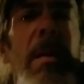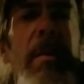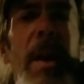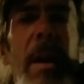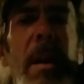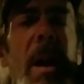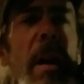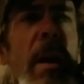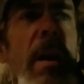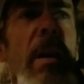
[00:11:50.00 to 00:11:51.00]
Got a lot
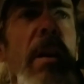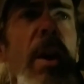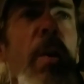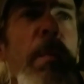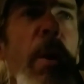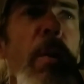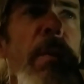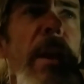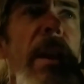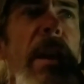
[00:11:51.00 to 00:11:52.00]
of GoPro
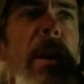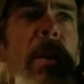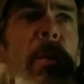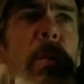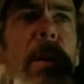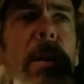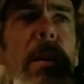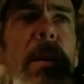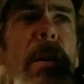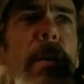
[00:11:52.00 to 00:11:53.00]
video.
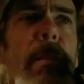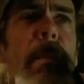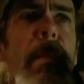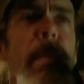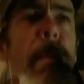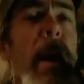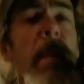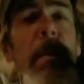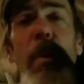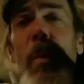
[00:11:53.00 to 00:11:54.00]

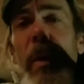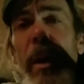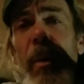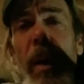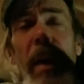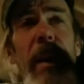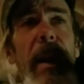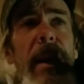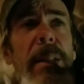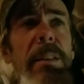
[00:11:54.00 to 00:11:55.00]
Maybe we'll get around to
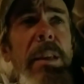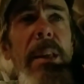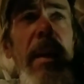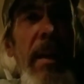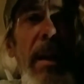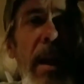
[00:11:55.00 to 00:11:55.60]
editing it.